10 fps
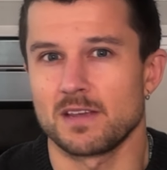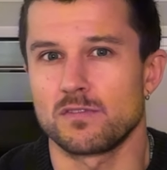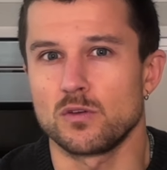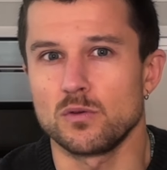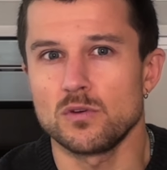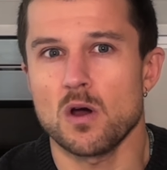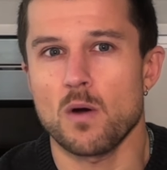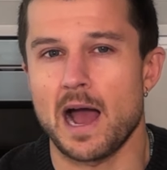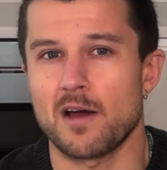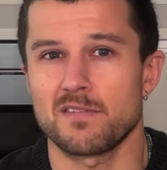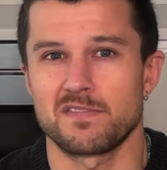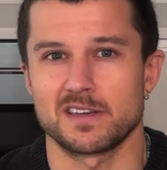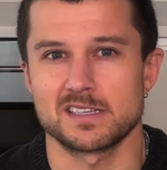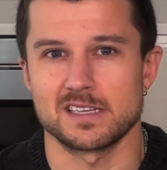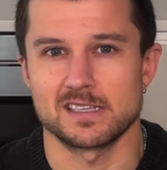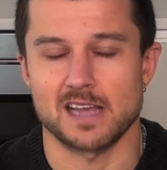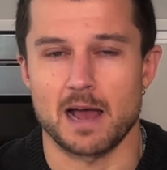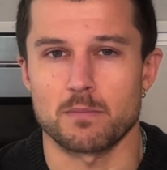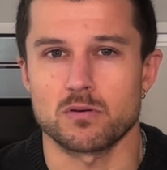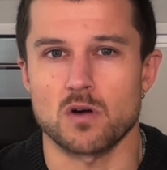if you know how to fix these,
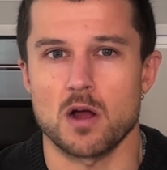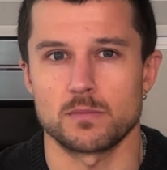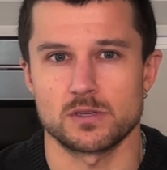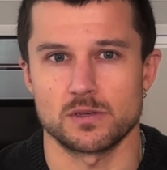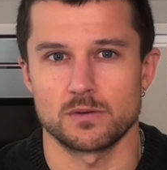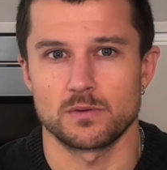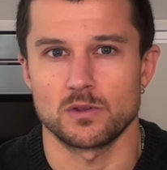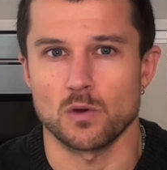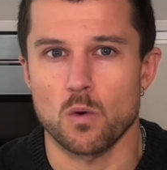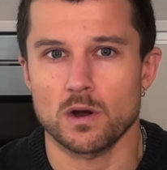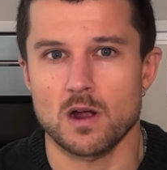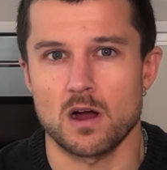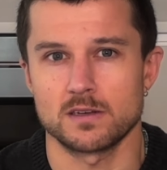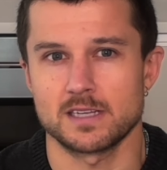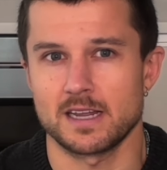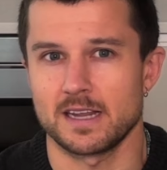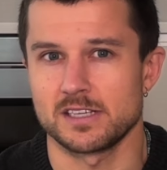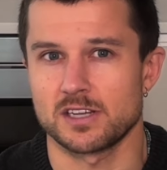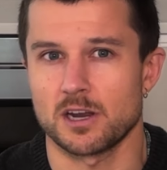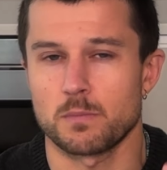I promise you, your content
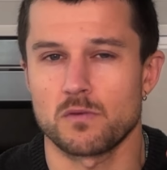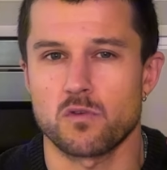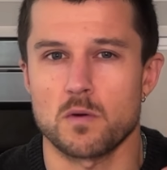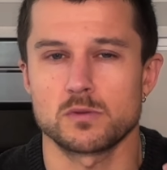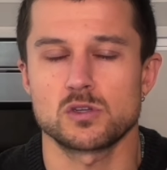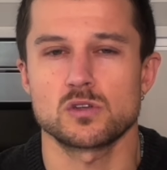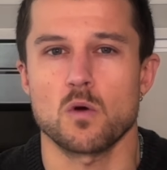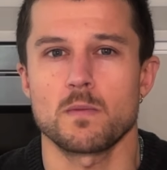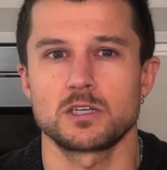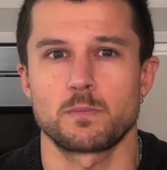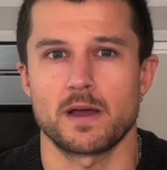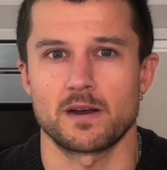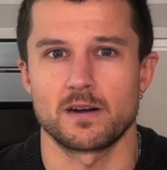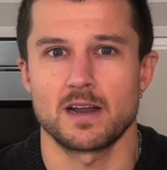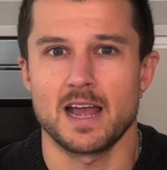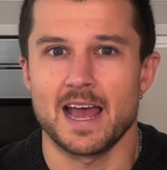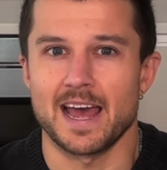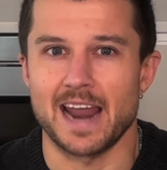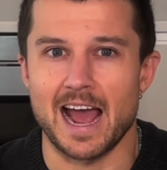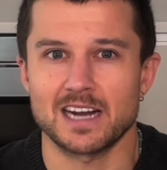is going to perform so much better
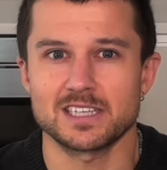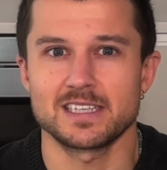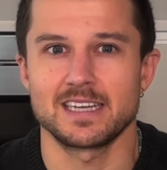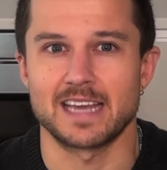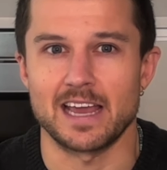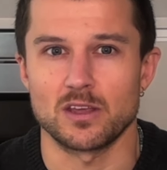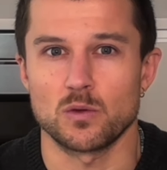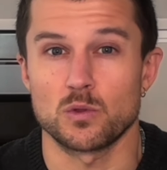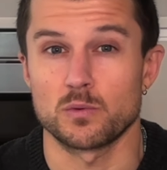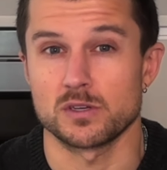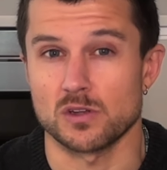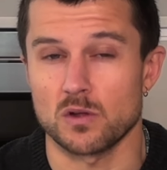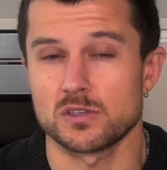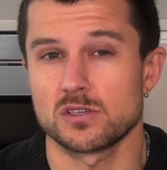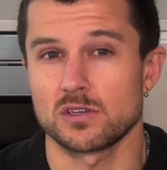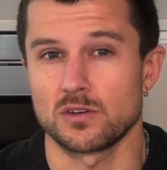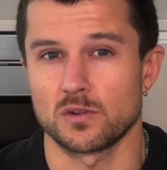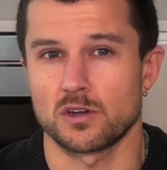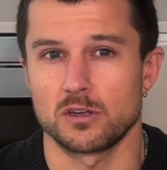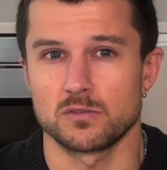and actually get you the results you're
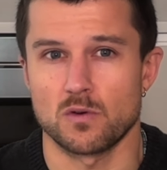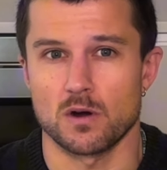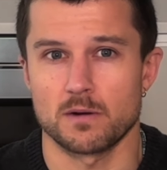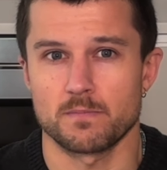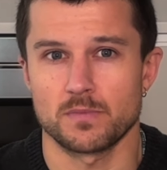looking for.